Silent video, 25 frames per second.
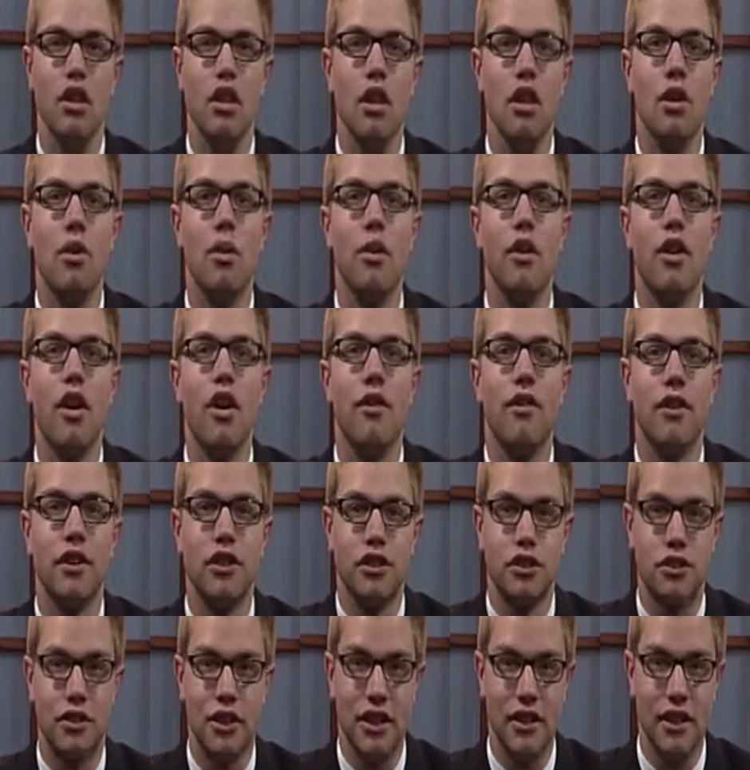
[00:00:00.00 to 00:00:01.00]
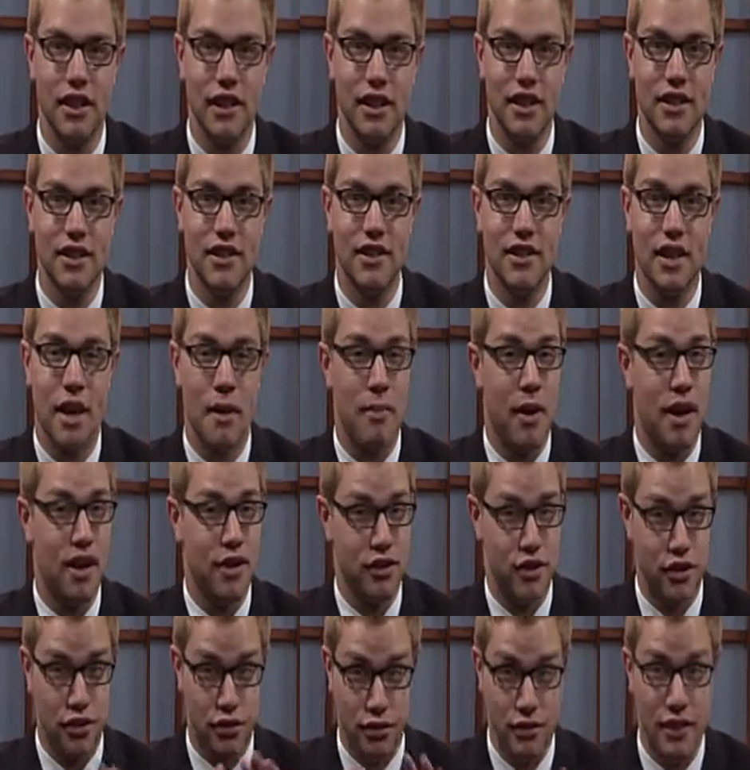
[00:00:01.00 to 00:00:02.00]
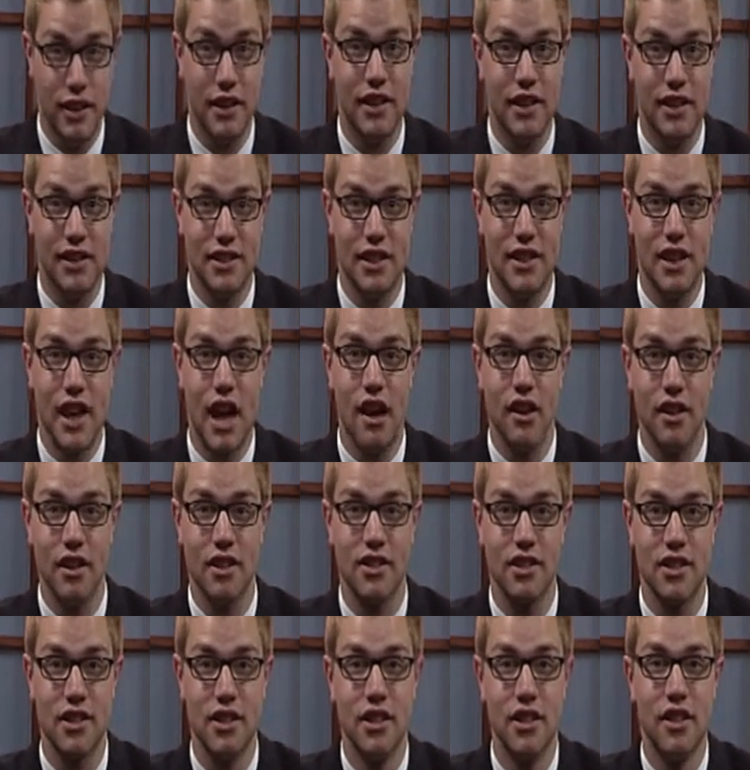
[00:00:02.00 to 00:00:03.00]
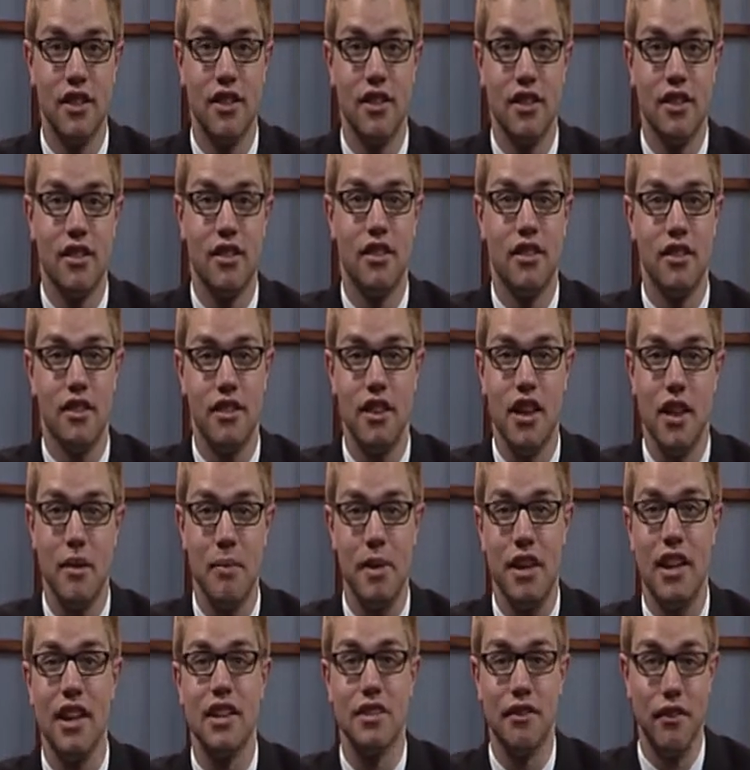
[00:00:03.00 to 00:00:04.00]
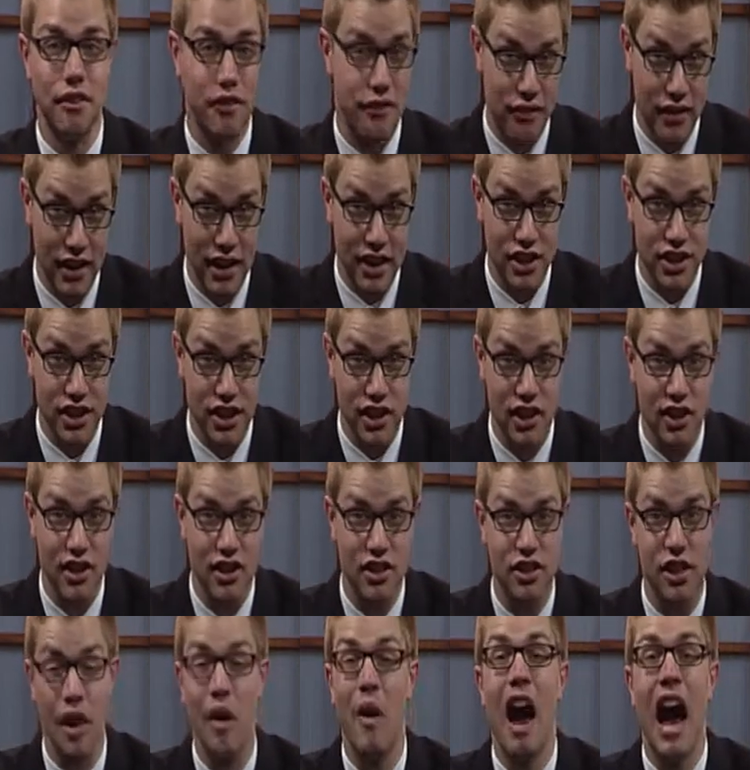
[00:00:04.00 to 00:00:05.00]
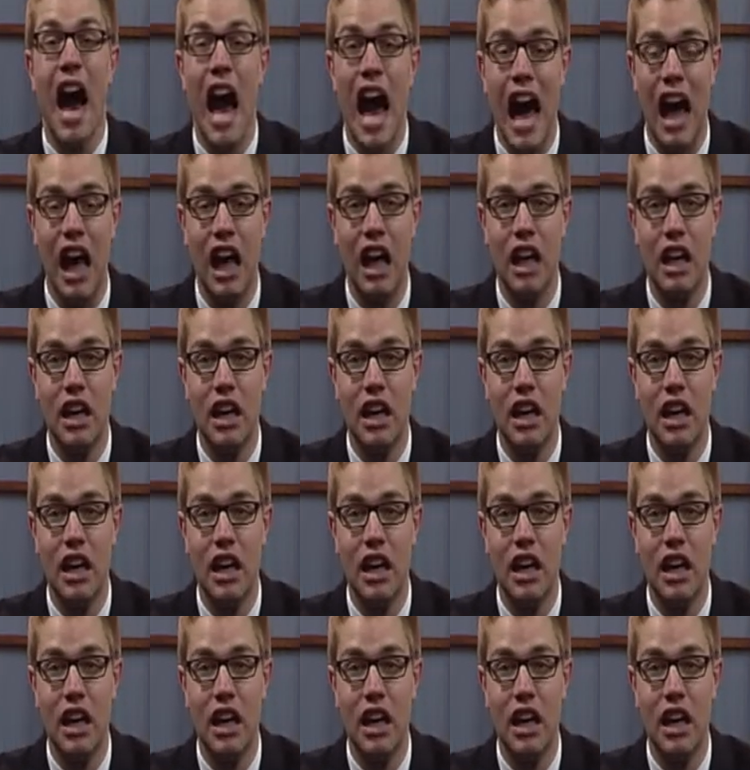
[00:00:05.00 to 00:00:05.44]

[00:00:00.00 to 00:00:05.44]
it will go for trillions upon trillions of dollars, you know, because of inflation. So, ha!